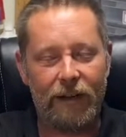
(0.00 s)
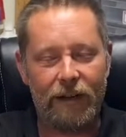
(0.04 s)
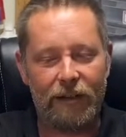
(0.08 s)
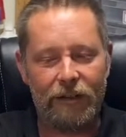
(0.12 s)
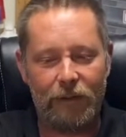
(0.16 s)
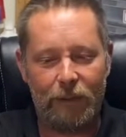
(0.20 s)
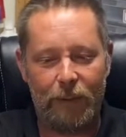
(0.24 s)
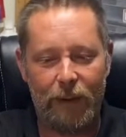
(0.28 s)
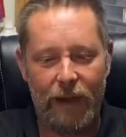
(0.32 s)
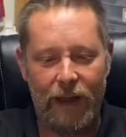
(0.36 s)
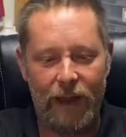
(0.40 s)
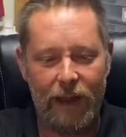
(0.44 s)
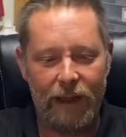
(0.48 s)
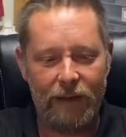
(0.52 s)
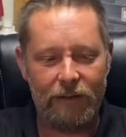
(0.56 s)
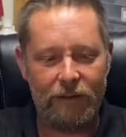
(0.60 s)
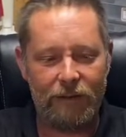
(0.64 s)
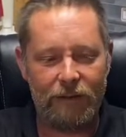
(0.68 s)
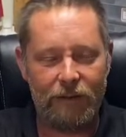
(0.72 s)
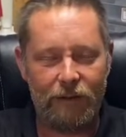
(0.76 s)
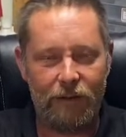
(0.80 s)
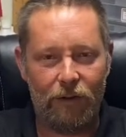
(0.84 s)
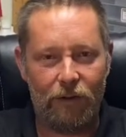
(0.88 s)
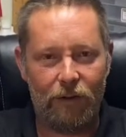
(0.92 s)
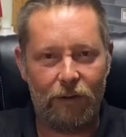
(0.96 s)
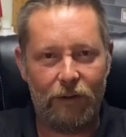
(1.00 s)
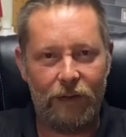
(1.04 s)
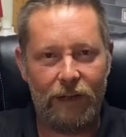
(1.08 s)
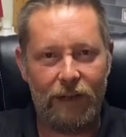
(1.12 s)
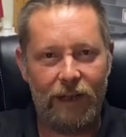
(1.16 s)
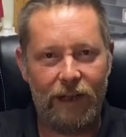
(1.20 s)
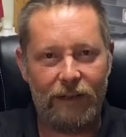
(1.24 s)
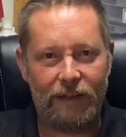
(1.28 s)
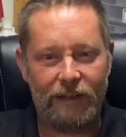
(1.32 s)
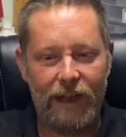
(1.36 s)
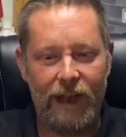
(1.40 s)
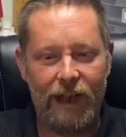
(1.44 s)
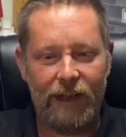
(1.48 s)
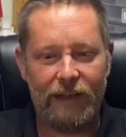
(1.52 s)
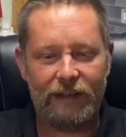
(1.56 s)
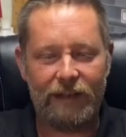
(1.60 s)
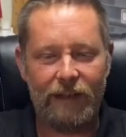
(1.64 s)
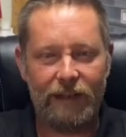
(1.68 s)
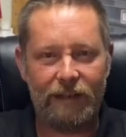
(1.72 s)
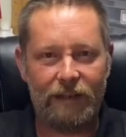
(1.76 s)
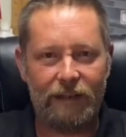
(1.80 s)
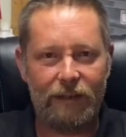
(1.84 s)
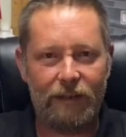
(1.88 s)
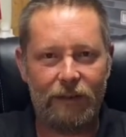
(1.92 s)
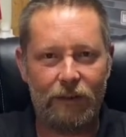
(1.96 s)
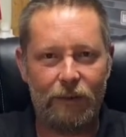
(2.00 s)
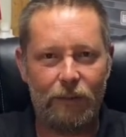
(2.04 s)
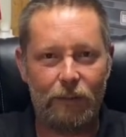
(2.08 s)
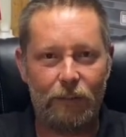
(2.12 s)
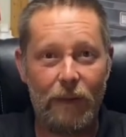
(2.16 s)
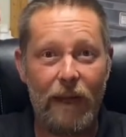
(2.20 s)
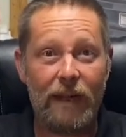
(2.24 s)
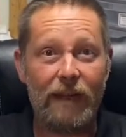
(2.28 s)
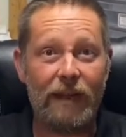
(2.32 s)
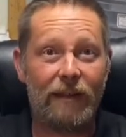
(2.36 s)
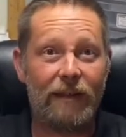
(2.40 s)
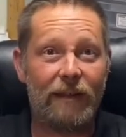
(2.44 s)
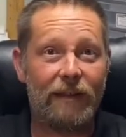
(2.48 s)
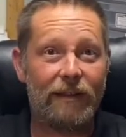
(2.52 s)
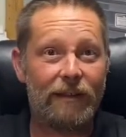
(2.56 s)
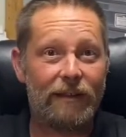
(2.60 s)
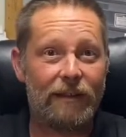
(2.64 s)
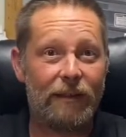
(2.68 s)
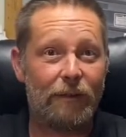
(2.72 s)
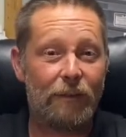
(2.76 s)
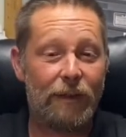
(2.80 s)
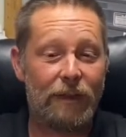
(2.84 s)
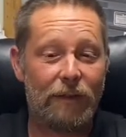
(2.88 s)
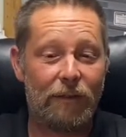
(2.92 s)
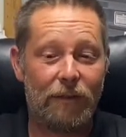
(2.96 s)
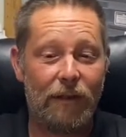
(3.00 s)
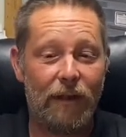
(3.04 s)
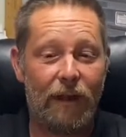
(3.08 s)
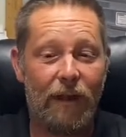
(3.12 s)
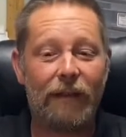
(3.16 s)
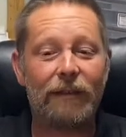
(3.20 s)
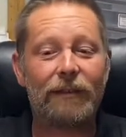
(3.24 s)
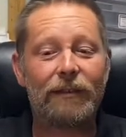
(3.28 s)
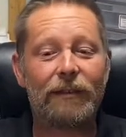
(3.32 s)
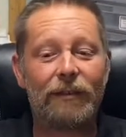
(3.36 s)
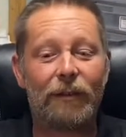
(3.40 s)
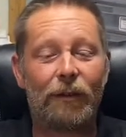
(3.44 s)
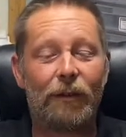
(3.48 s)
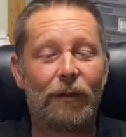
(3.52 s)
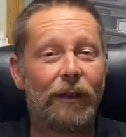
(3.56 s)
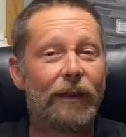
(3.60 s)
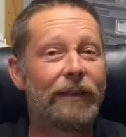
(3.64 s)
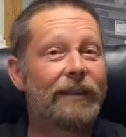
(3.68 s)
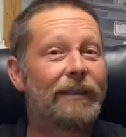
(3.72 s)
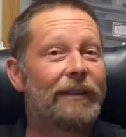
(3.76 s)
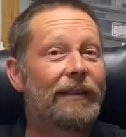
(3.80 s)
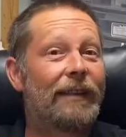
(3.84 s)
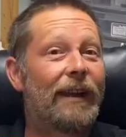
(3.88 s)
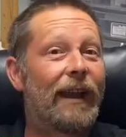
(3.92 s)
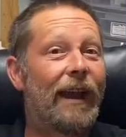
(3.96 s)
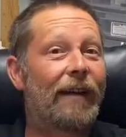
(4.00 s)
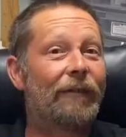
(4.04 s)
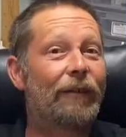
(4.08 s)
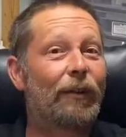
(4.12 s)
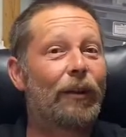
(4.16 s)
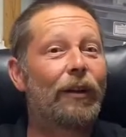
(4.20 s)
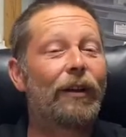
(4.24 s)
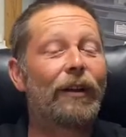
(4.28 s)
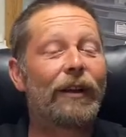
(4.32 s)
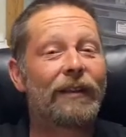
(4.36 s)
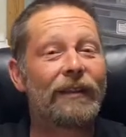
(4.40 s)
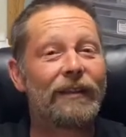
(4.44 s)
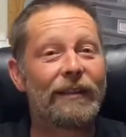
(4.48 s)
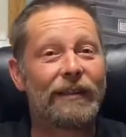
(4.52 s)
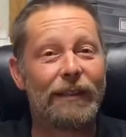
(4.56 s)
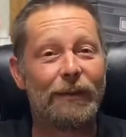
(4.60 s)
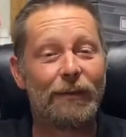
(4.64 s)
in Japan, so he has access to many things that we do not. So let's have a look and see